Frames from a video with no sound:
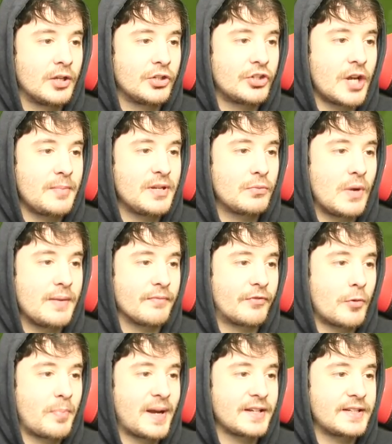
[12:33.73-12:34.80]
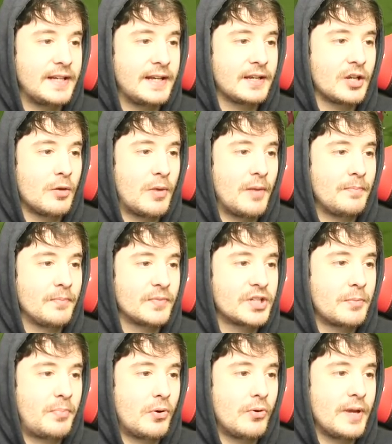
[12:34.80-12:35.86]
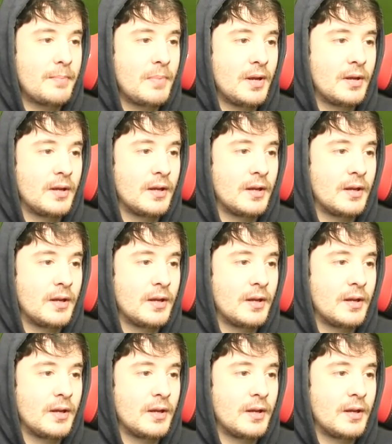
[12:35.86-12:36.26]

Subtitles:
Jamie's waiting for a pass here. Come on, support him.